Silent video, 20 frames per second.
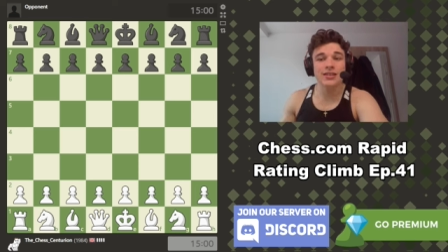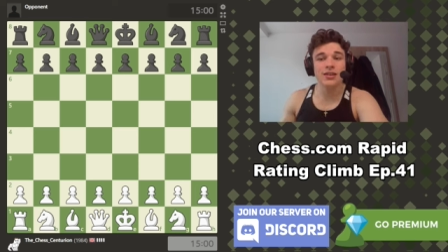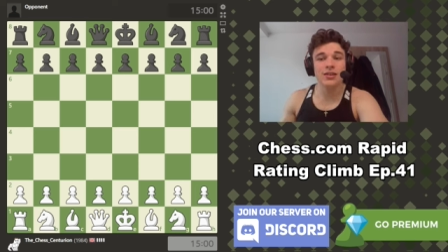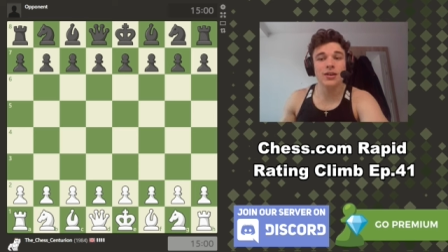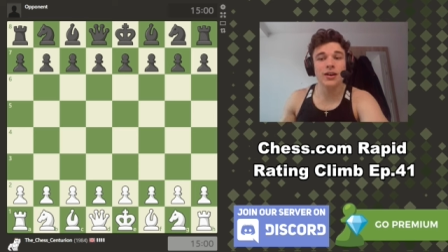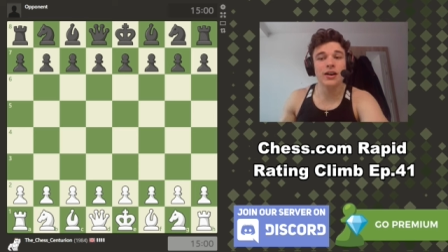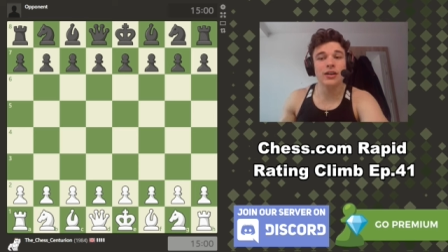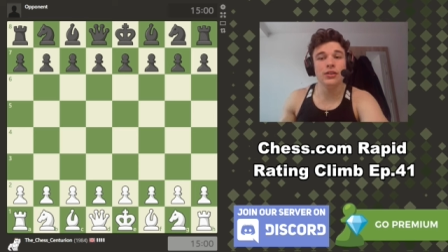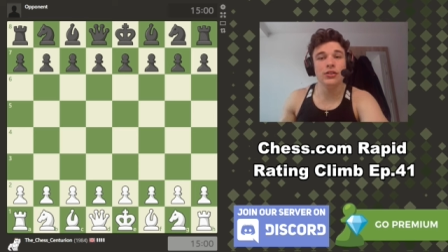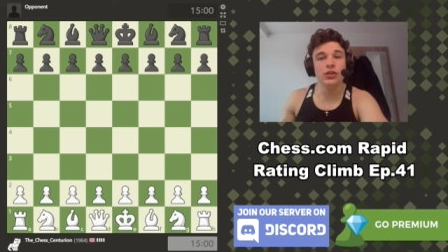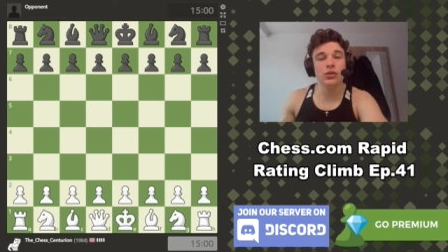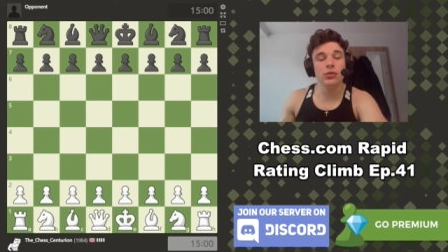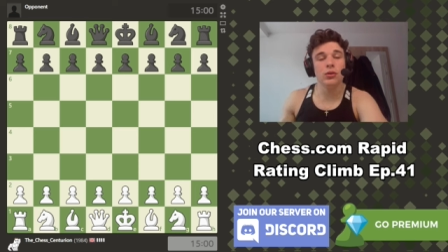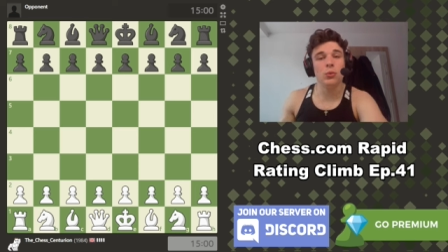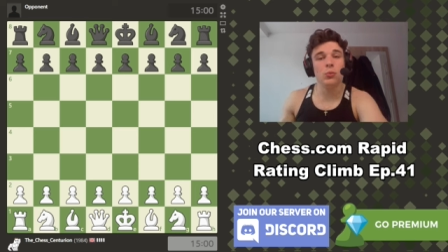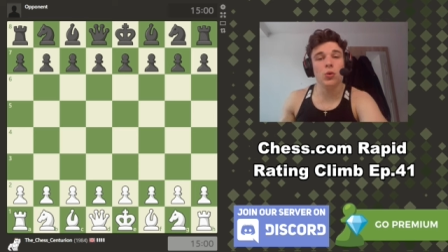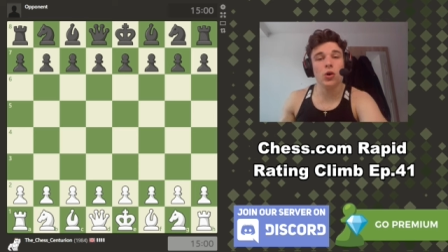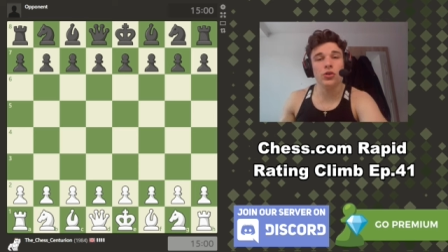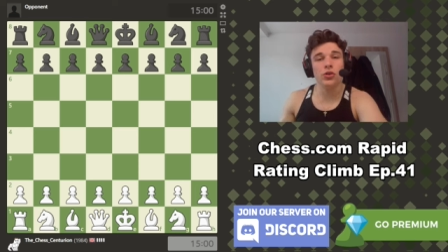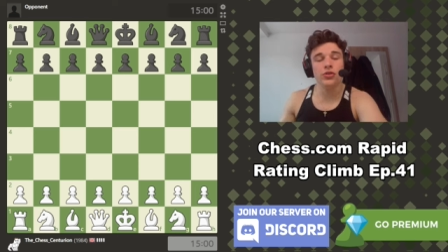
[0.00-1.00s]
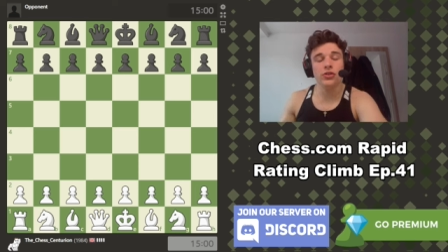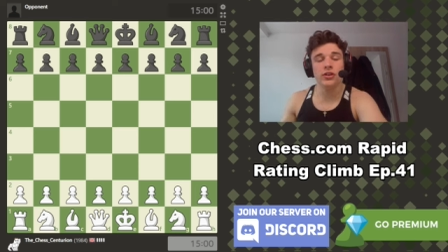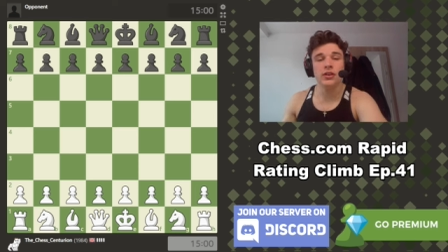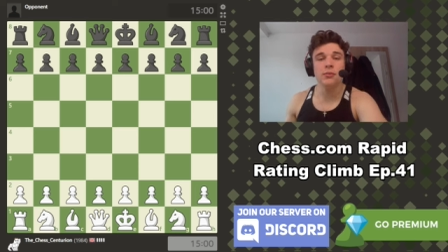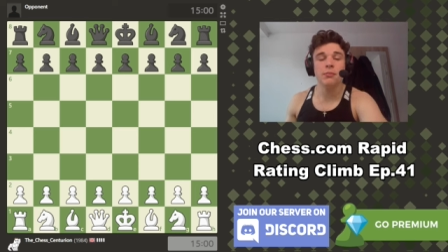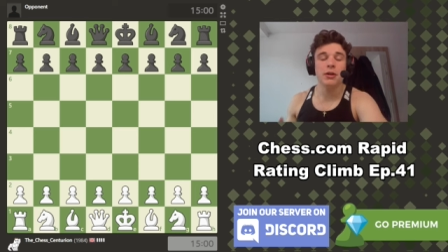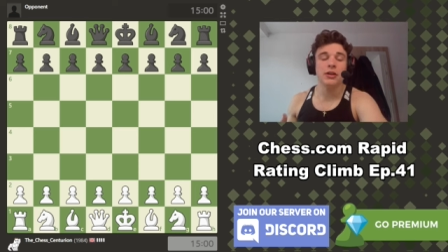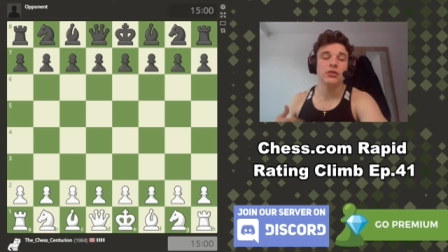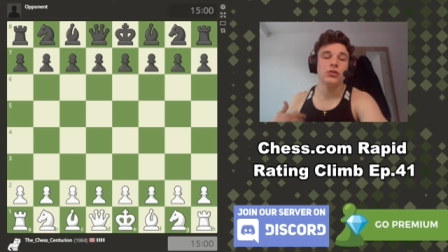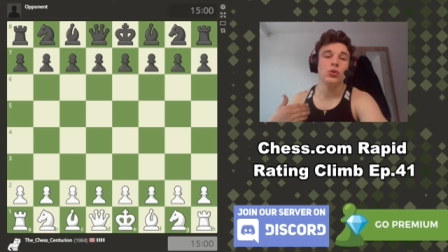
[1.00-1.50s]
you guys who are watching
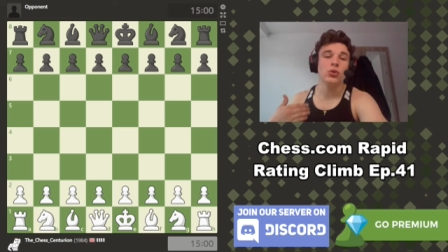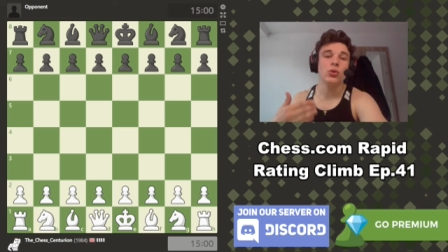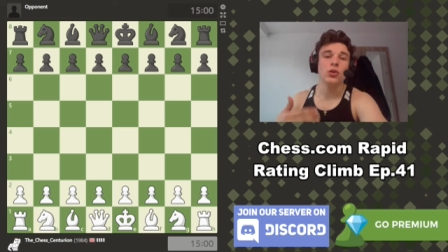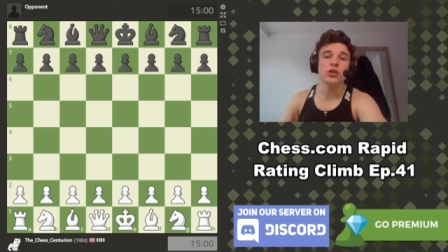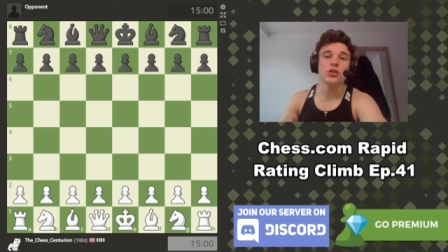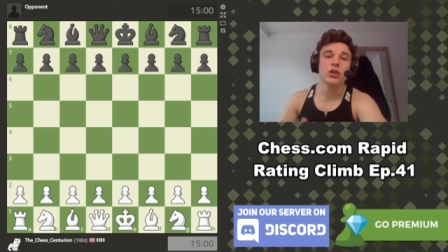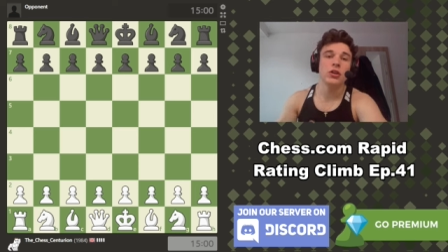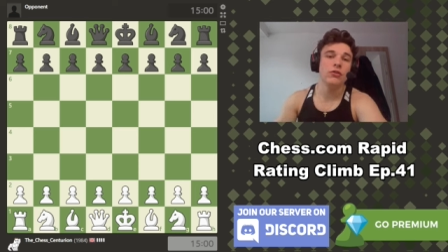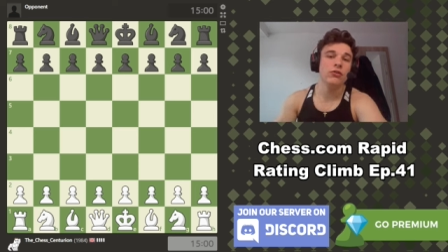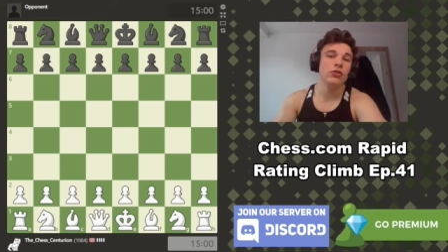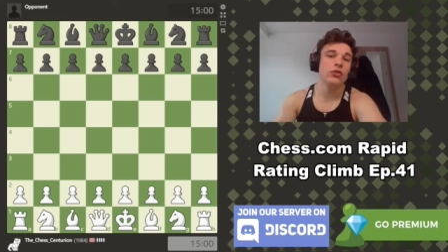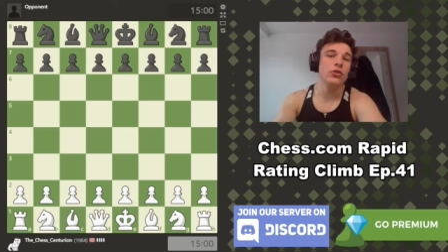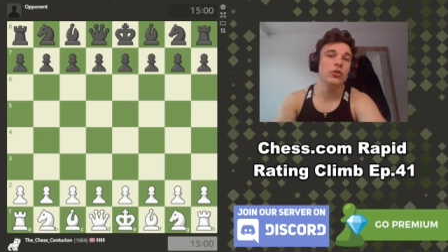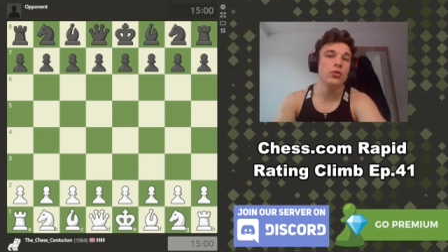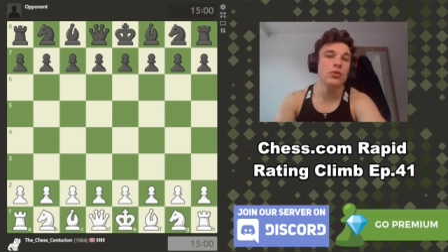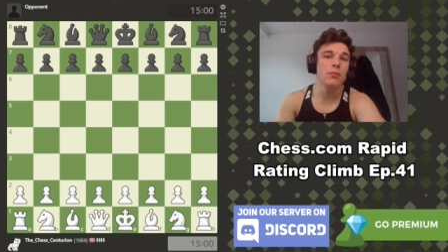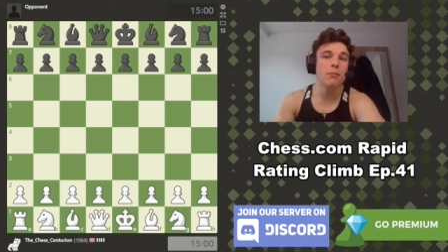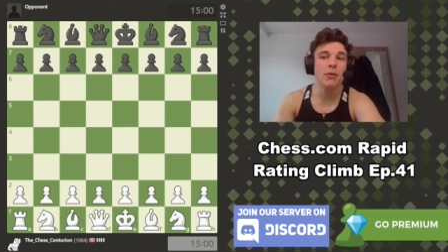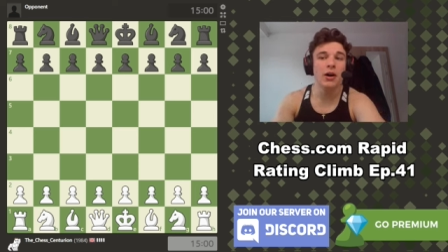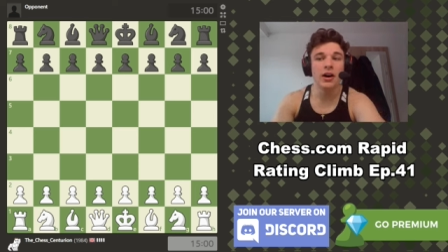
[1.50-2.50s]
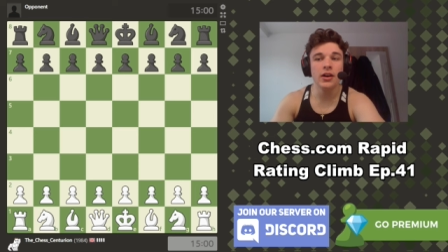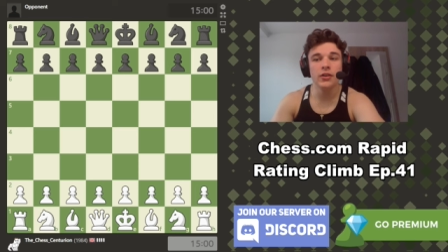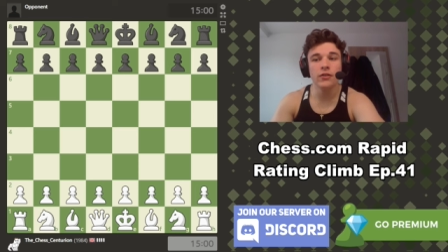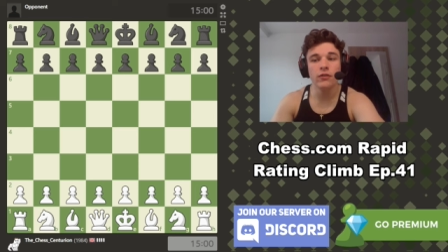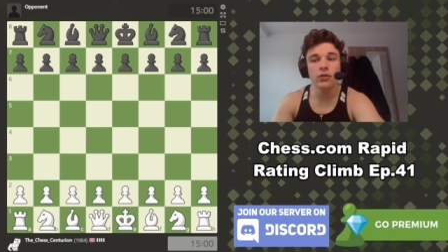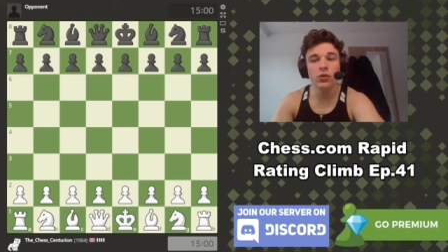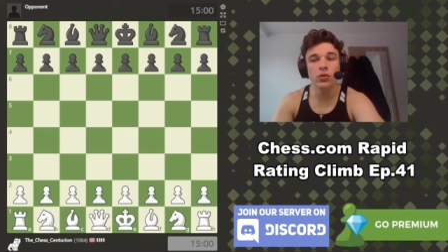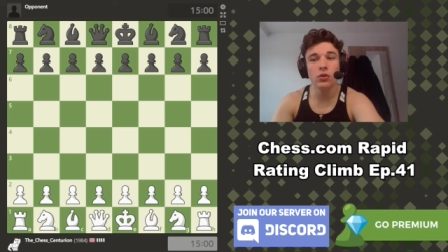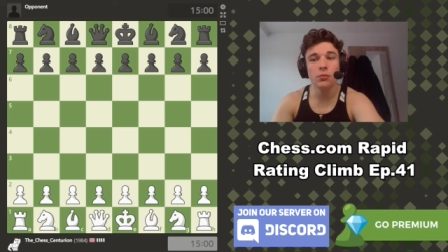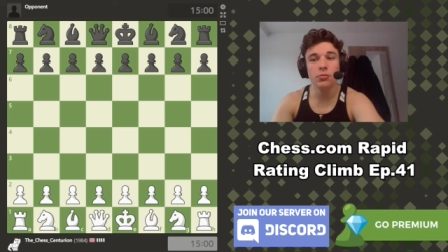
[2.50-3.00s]
by talking you through my
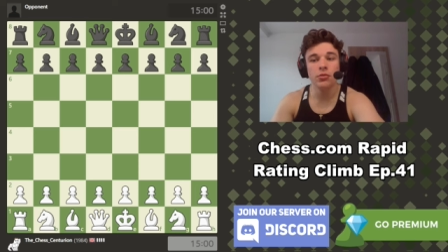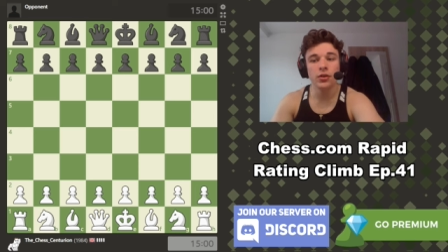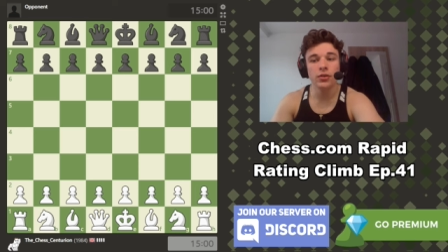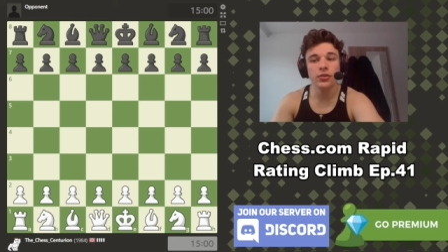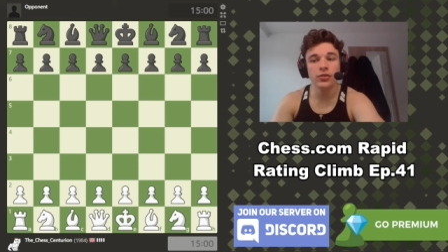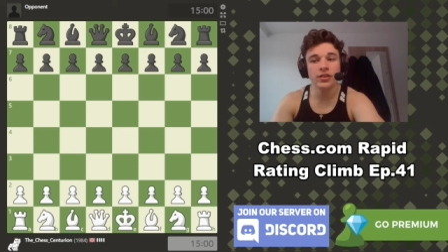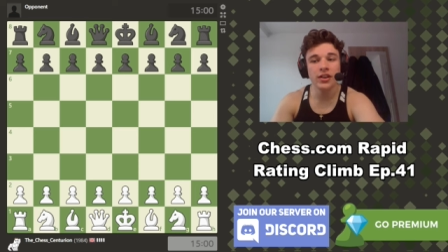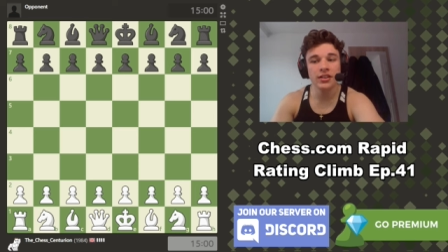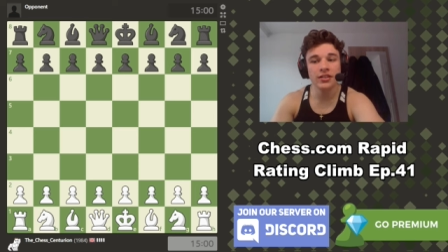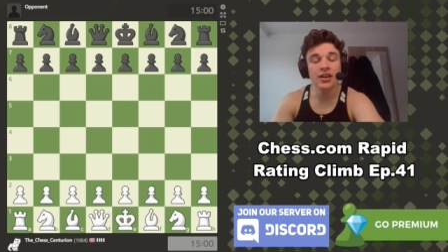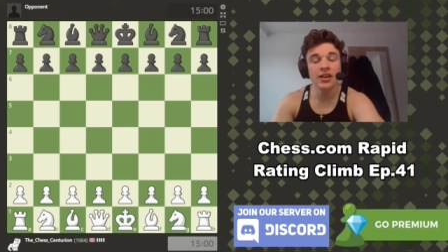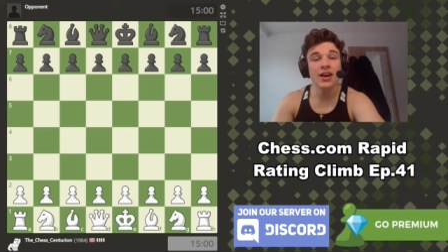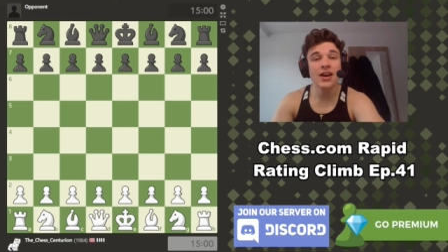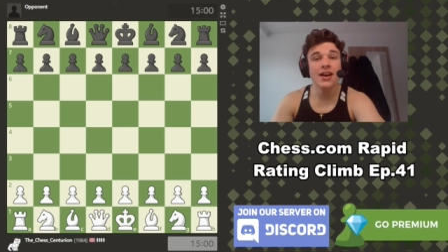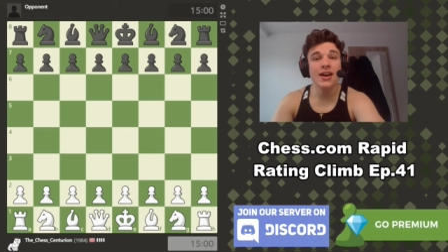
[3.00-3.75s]
thought process